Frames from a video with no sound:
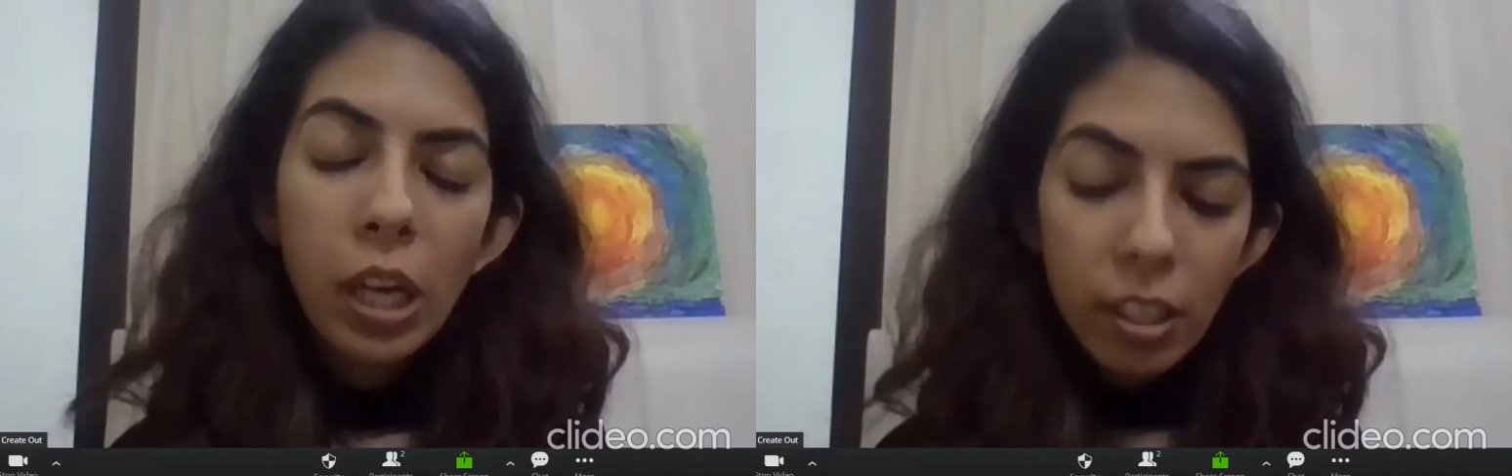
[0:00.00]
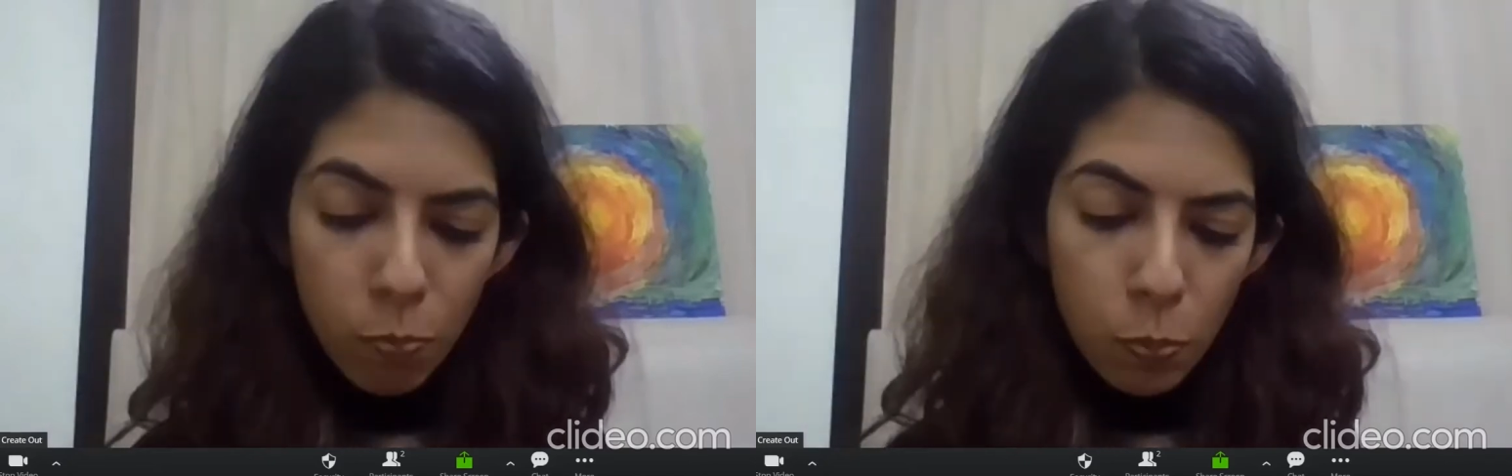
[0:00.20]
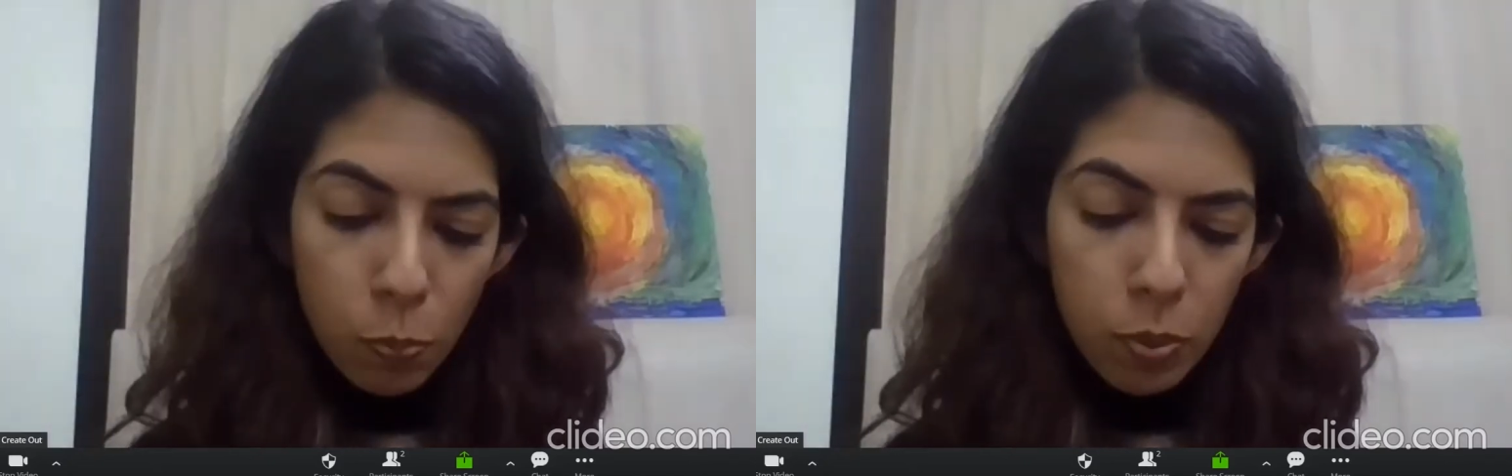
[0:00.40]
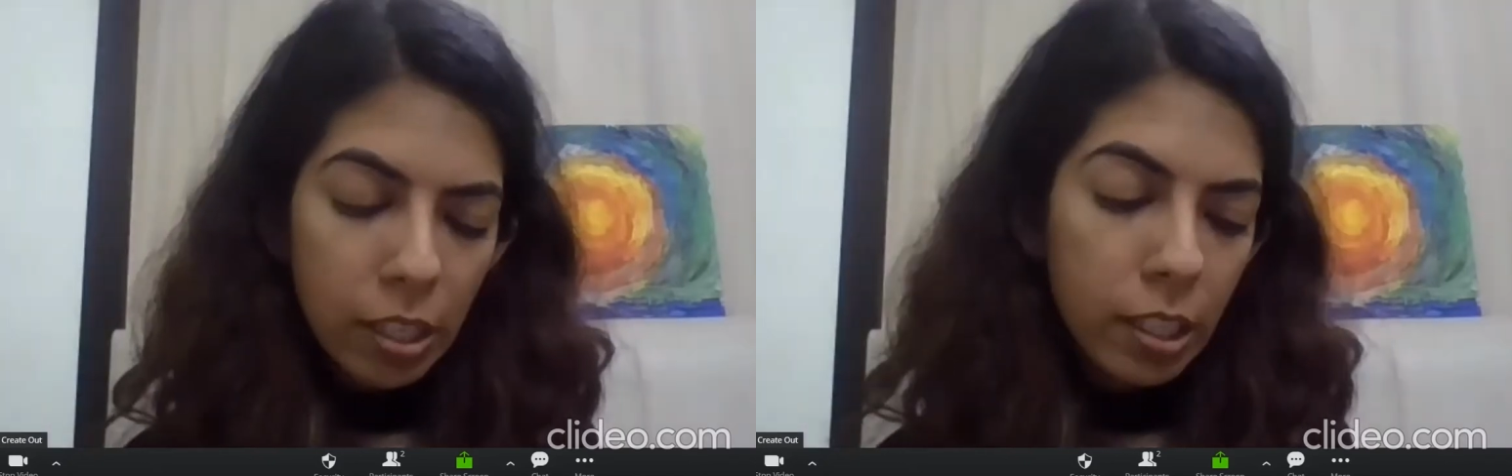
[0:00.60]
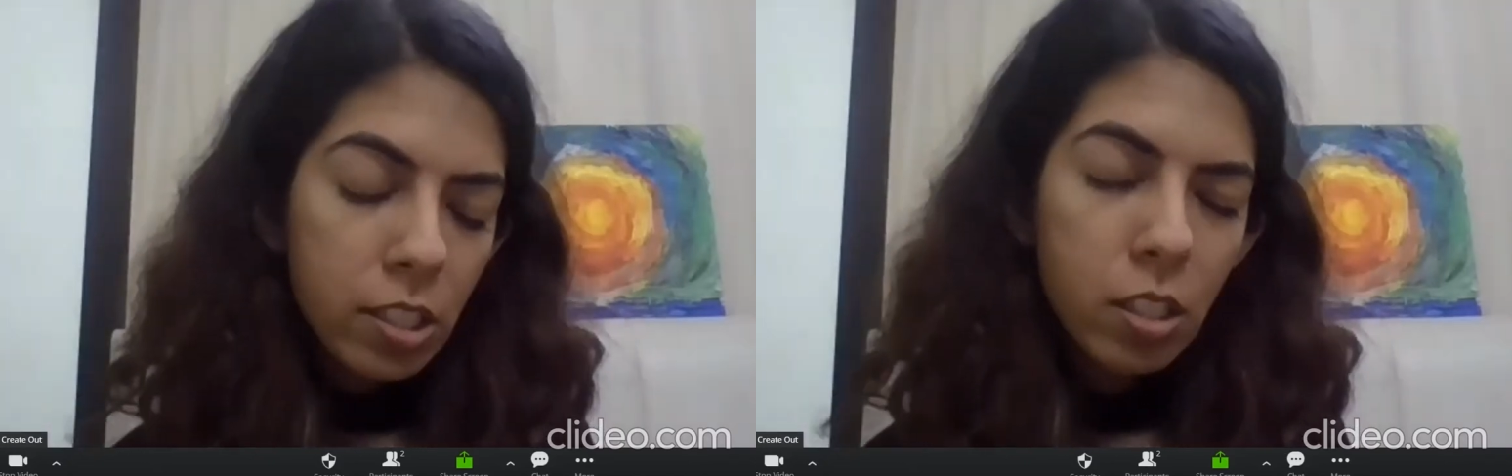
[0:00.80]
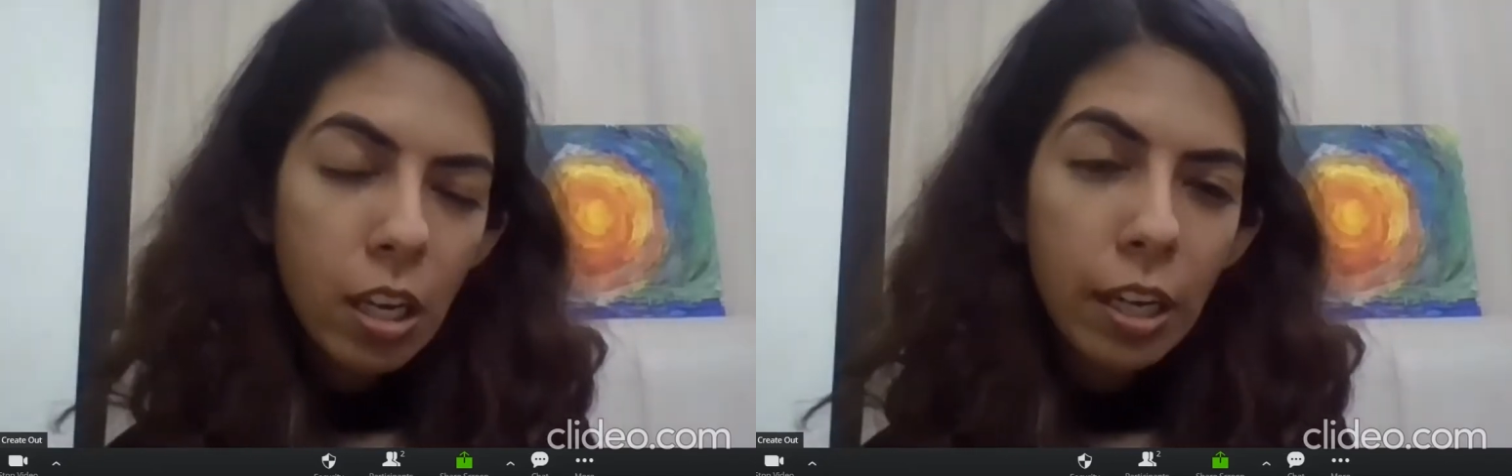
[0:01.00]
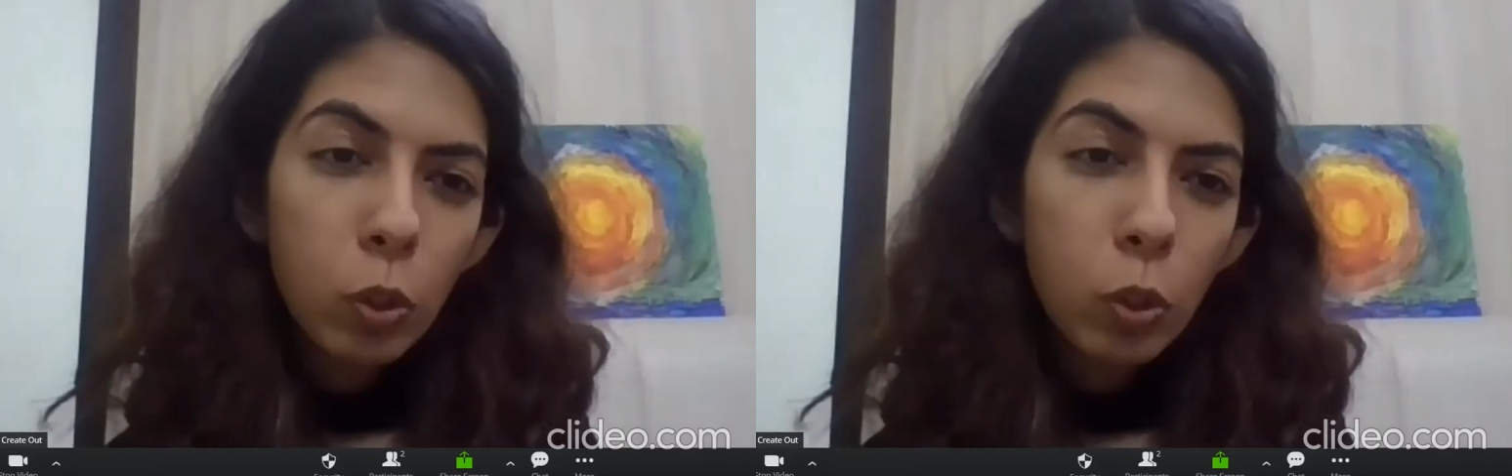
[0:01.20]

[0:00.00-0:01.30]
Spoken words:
I, at least I